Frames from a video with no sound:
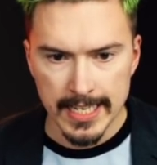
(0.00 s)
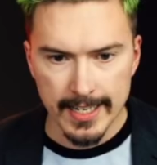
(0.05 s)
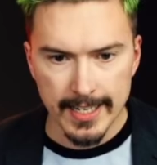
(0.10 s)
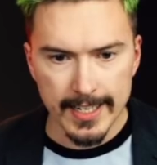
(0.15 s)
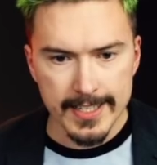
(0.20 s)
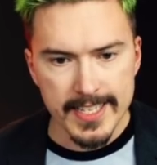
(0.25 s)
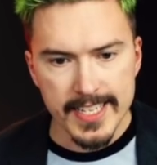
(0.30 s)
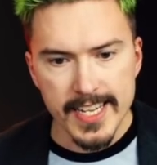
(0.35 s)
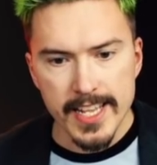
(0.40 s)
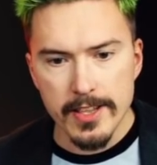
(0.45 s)

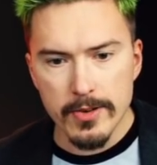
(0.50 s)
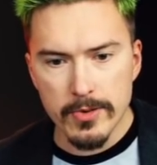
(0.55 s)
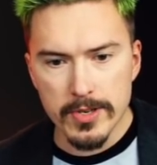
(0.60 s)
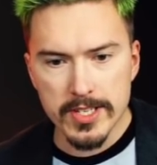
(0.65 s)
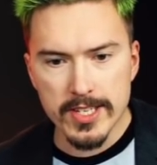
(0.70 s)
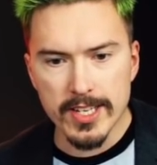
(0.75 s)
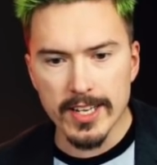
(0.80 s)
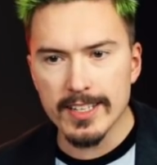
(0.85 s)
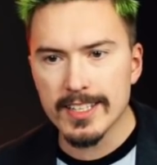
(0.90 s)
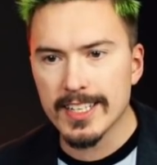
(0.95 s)
Let's see the
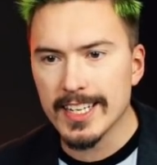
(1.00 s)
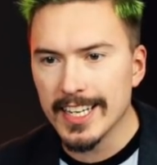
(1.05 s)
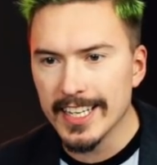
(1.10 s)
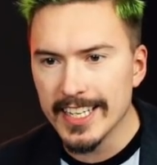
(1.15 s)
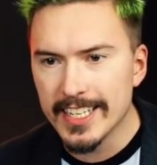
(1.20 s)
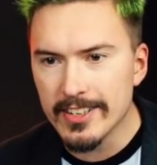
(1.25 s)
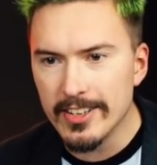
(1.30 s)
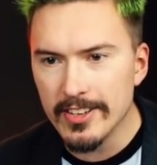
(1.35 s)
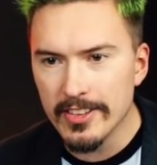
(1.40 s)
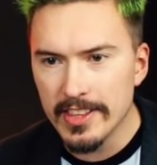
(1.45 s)
result.
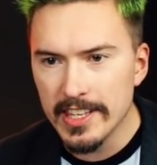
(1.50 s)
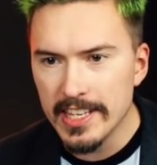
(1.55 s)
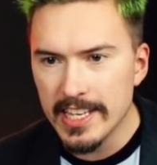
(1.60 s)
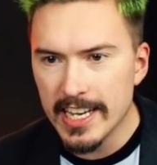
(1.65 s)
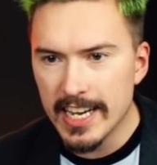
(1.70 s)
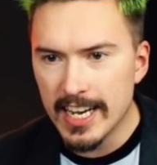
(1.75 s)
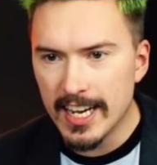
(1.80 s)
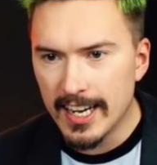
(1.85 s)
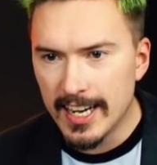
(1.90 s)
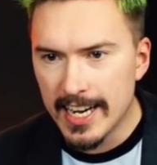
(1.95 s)
Click on
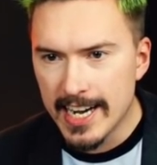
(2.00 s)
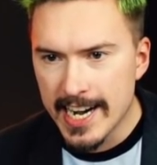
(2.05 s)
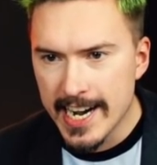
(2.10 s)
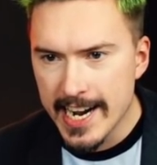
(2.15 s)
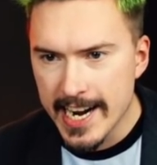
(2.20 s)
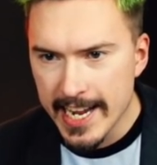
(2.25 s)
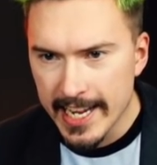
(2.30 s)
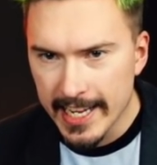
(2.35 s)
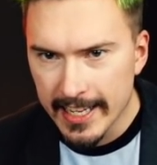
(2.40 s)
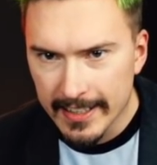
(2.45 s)
the
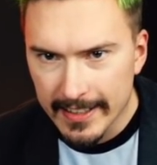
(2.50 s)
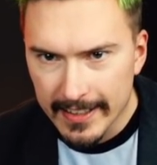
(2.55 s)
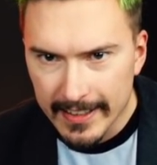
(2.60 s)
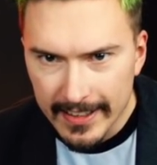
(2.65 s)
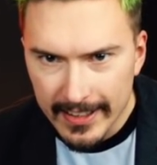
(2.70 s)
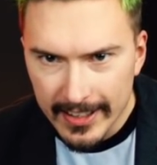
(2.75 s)
eye.